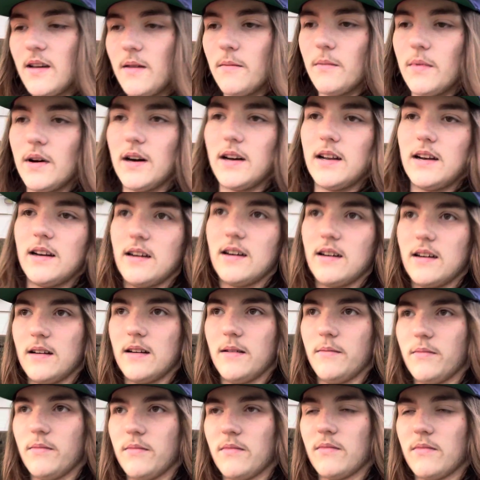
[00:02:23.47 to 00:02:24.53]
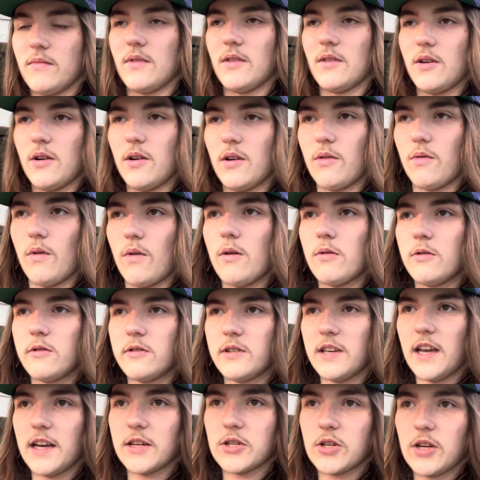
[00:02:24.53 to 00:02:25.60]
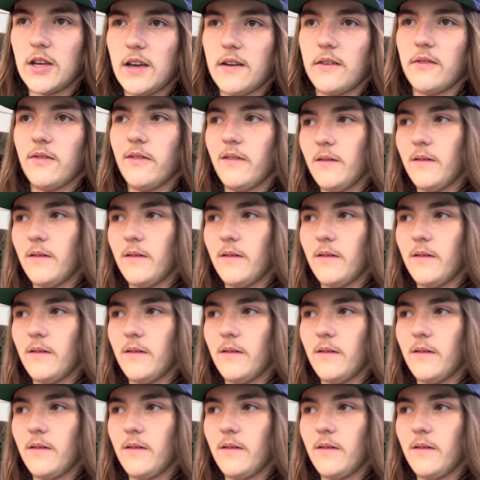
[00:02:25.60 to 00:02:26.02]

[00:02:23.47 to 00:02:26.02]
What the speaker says: but the rotors actually have